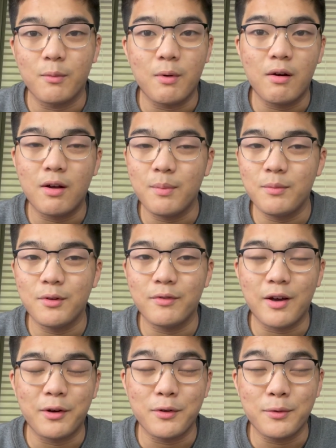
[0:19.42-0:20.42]
Welcome to
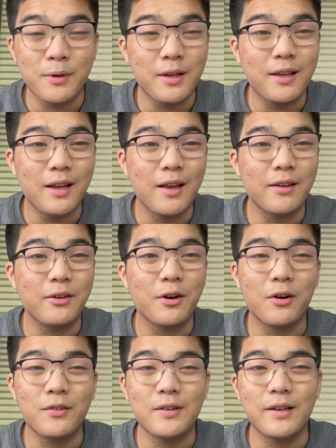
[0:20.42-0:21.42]
finals week, and
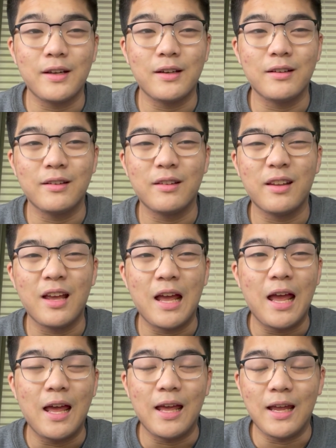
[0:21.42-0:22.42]
currently it is
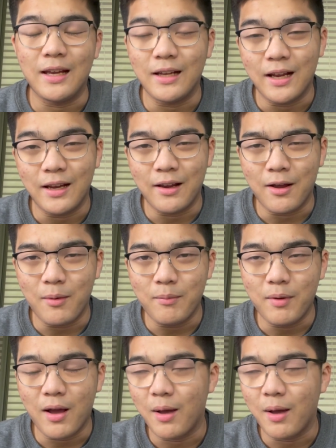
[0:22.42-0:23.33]
8 a.m.